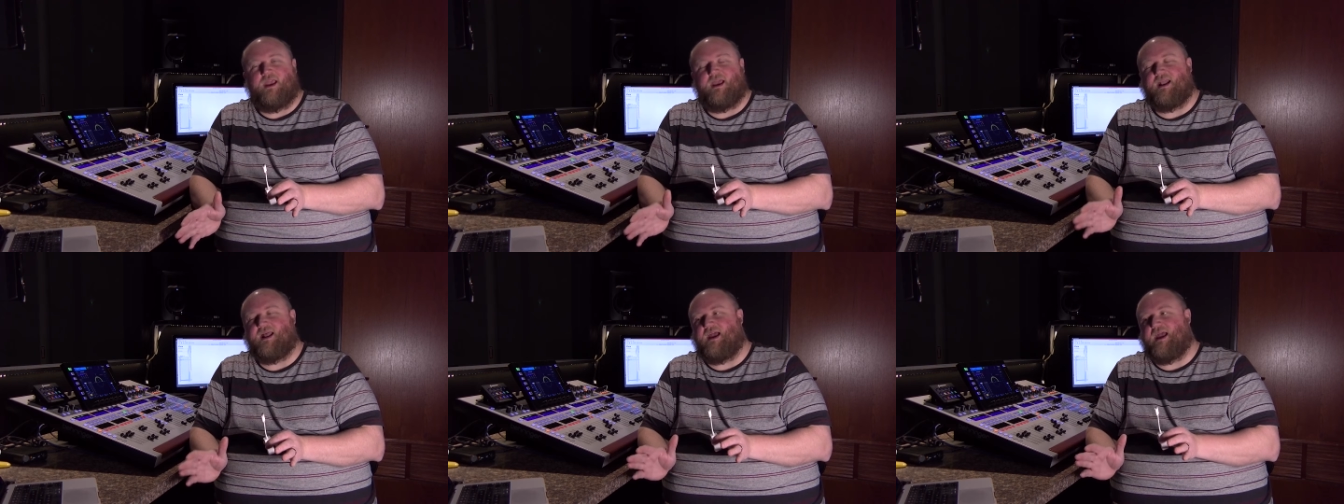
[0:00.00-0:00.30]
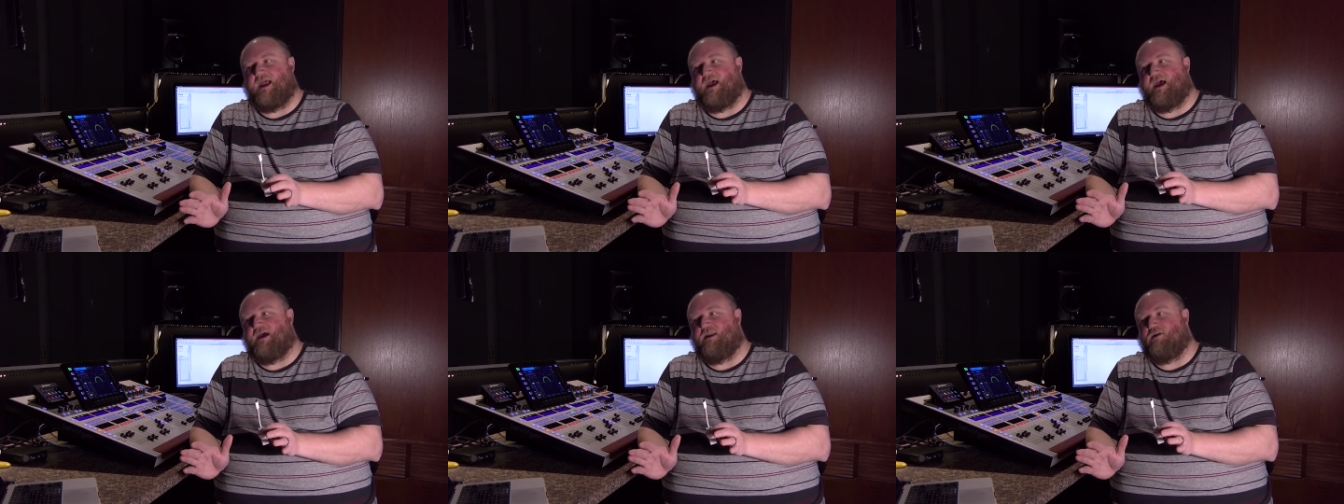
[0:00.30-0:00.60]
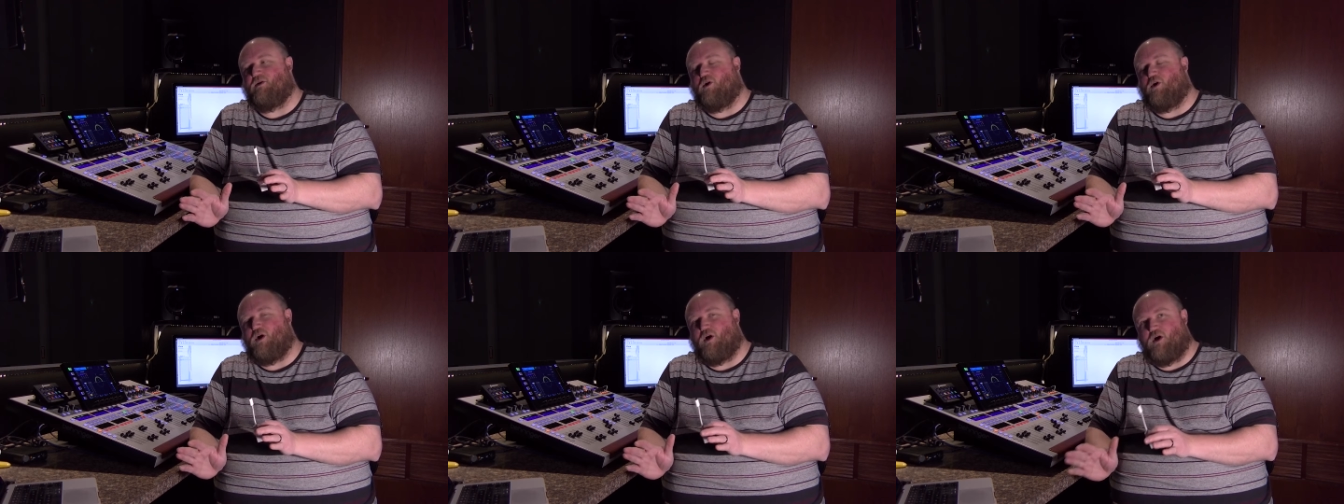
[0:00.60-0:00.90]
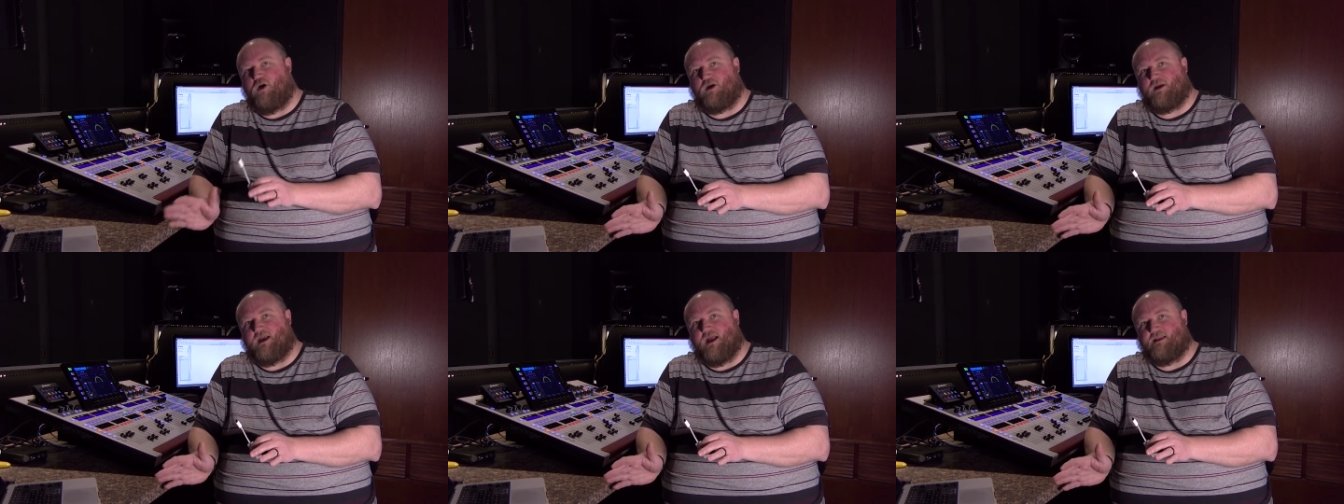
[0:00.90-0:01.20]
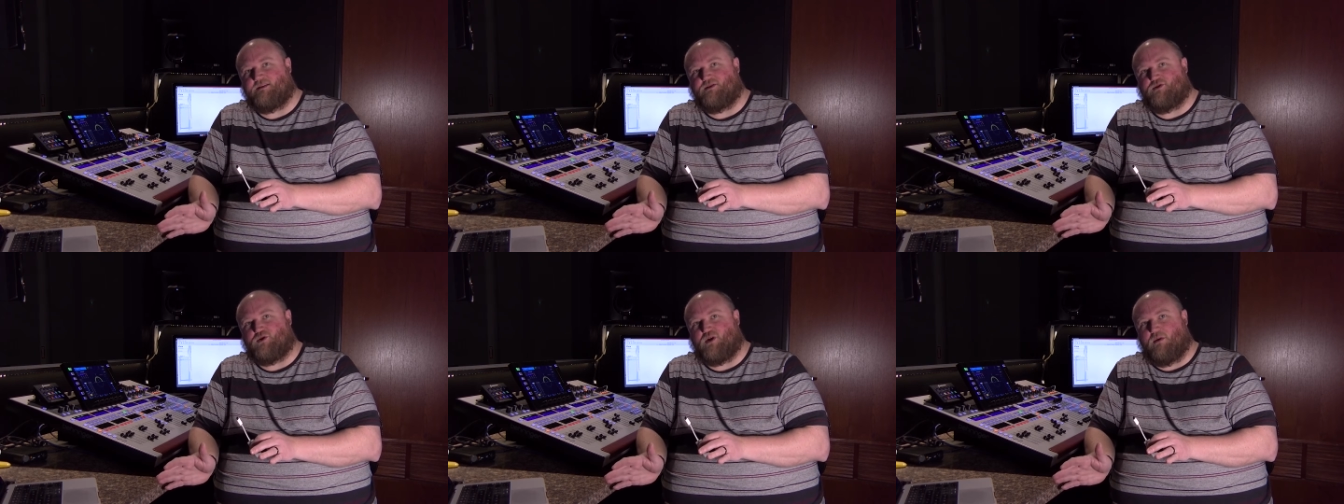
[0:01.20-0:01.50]
and I had all
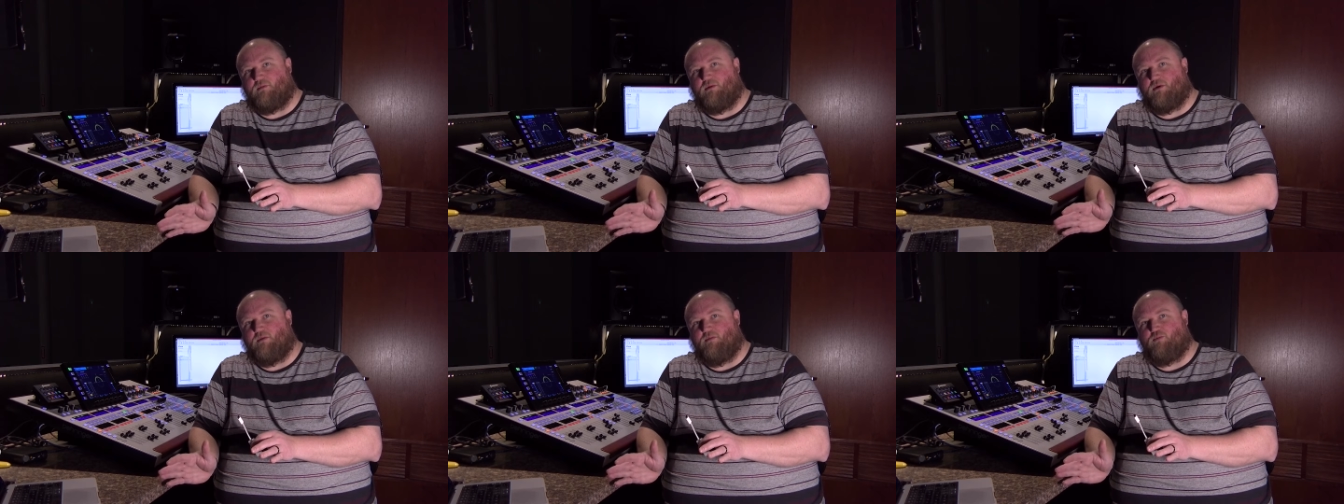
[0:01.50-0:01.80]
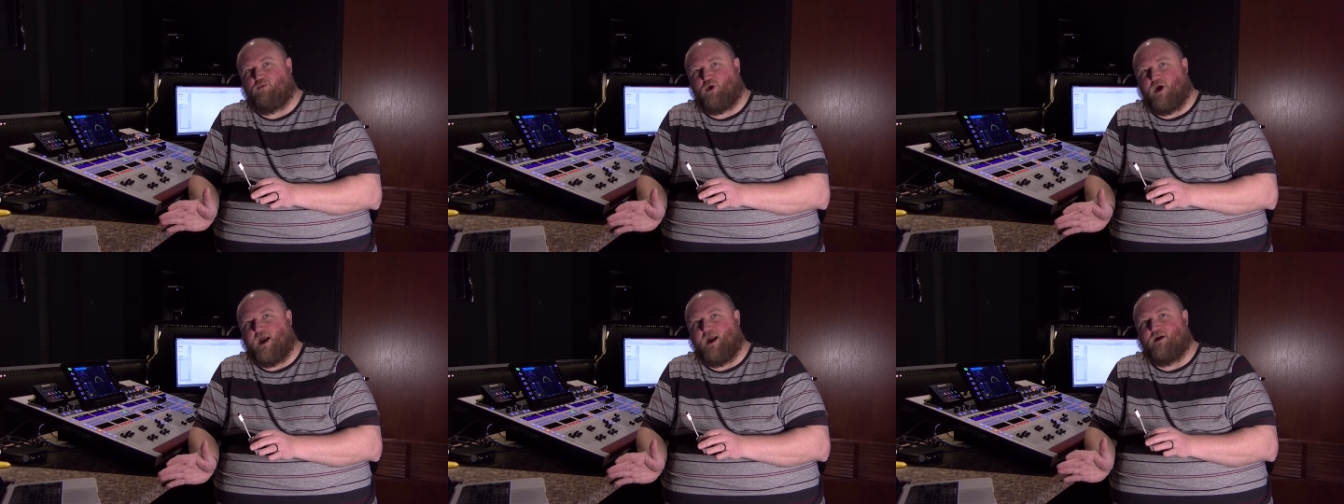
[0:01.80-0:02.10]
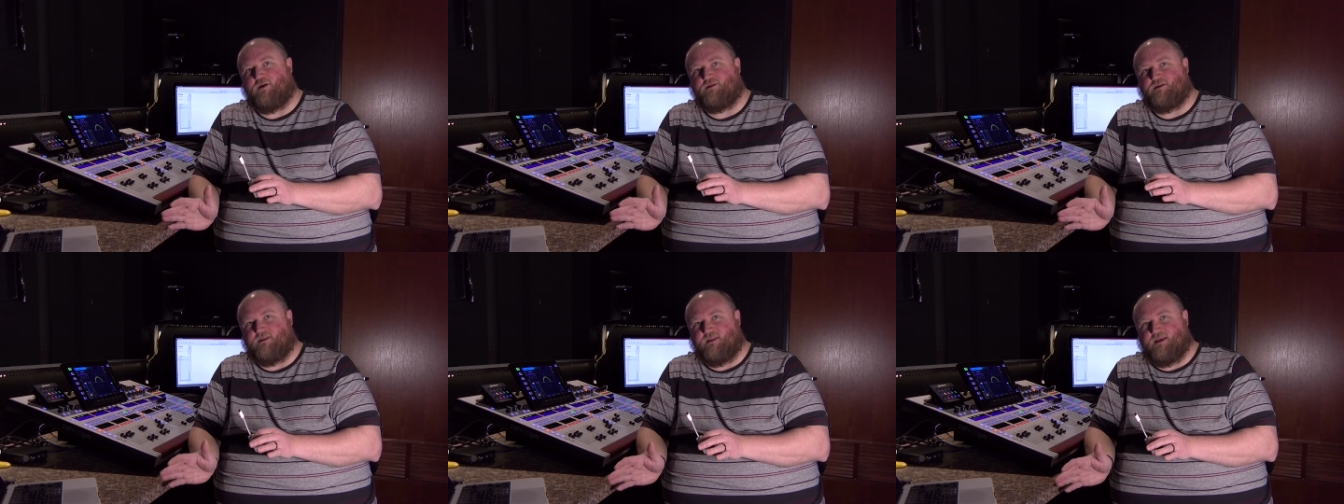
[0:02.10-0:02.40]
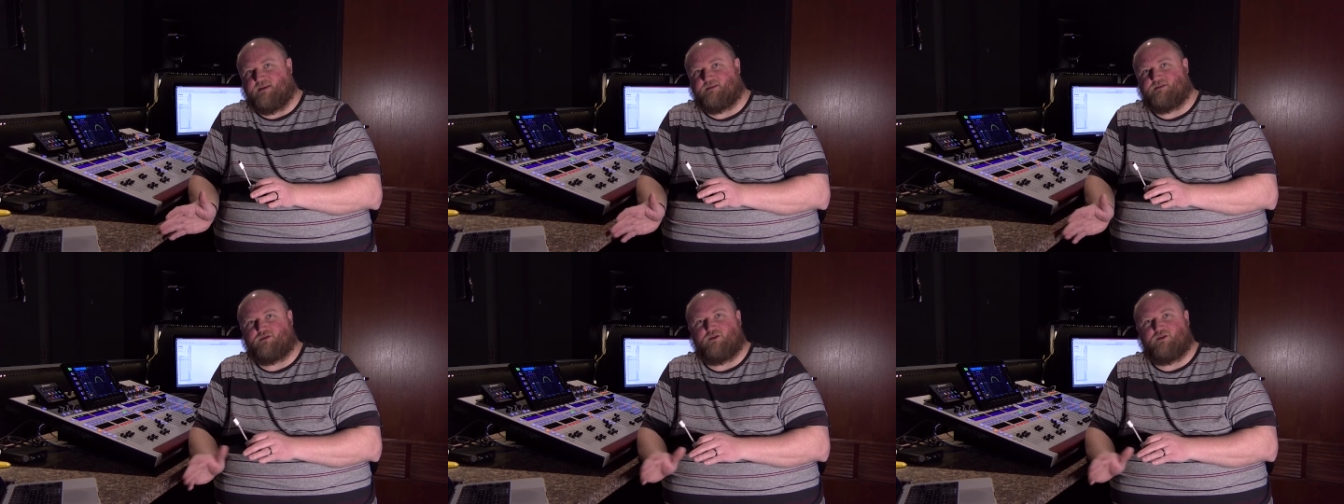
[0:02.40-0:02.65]
kinds of trouble prior to this.